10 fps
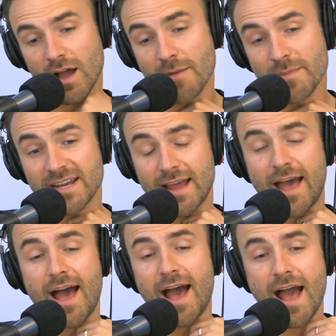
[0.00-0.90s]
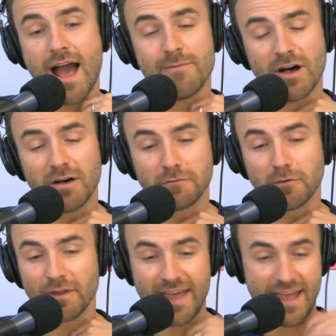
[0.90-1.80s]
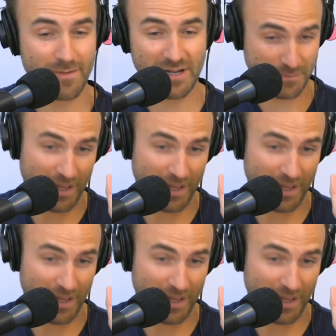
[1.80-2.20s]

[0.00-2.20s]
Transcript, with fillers: I mean, I, am all for the Amex